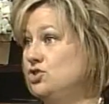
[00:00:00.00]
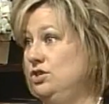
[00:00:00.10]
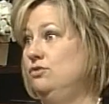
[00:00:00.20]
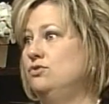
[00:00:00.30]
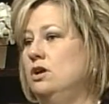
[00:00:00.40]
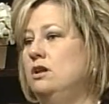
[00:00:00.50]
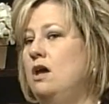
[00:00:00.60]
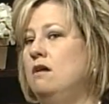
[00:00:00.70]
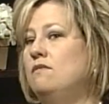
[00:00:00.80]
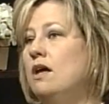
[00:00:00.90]
children
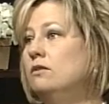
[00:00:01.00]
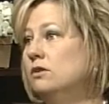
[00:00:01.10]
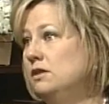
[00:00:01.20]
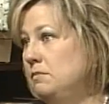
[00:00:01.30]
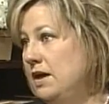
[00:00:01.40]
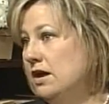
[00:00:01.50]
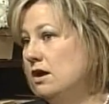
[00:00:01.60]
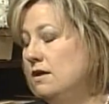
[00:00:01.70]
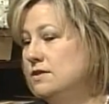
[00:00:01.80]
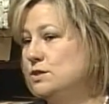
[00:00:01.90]
of elderly
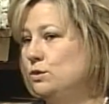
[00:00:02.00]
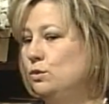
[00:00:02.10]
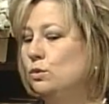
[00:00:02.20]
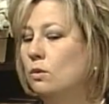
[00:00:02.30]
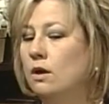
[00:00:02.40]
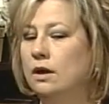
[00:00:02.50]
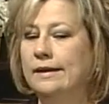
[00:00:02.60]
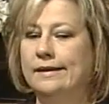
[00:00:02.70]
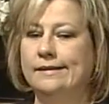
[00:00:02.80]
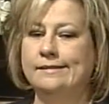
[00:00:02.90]
parents who
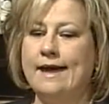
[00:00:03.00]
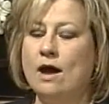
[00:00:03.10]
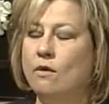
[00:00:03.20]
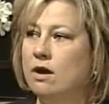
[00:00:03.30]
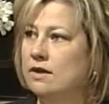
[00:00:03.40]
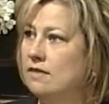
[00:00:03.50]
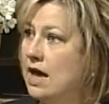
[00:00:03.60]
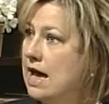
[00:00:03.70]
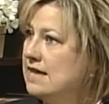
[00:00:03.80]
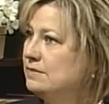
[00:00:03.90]
now are in the
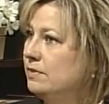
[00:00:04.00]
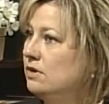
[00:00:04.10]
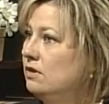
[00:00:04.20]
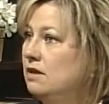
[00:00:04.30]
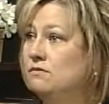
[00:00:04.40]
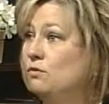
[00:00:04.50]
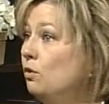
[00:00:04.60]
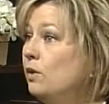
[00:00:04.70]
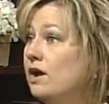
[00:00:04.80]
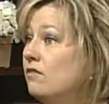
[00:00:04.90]
hospital and
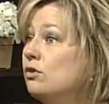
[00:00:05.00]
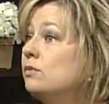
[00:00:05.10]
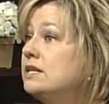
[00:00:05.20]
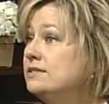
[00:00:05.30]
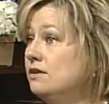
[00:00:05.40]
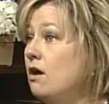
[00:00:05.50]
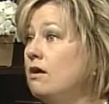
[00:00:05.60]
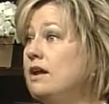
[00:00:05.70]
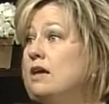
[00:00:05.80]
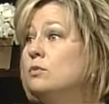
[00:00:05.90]
for whatever reason
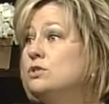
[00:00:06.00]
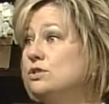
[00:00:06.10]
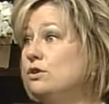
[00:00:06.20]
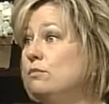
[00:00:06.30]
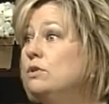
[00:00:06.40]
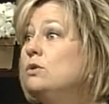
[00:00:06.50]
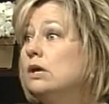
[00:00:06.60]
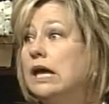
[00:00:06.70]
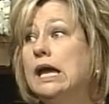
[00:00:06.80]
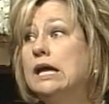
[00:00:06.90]
are unable to
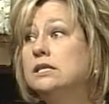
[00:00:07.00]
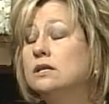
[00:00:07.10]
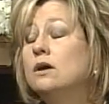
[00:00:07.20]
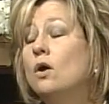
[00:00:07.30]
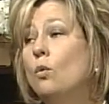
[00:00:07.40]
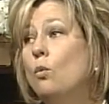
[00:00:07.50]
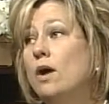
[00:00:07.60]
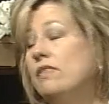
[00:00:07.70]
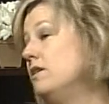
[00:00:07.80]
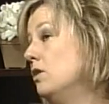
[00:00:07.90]
communicate
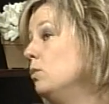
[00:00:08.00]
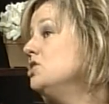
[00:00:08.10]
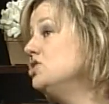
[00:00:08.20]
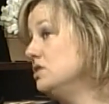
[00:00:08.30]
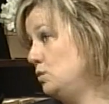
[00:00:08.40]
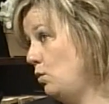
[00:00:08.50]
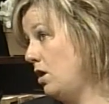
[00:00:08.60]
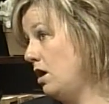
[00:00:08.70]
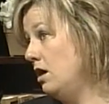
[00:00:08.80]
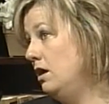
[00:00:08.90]
what their wishes
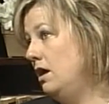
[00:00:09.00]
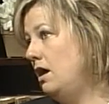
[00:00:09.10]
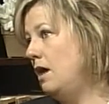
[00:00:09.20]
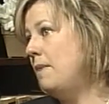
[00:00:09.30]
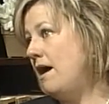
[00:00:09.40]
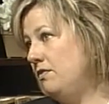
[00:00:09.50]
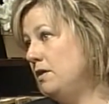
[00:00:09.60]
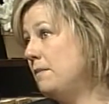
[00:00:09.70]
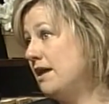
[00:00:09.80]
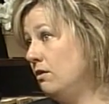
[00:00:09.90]
were, right, about
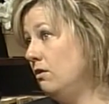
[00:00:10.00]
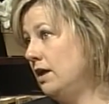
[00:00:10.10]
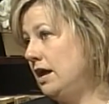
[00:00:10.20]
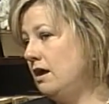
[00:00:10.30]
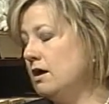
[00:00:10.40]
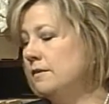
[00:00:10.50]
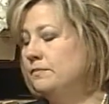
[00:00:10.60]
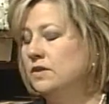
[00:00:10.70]
their medical care.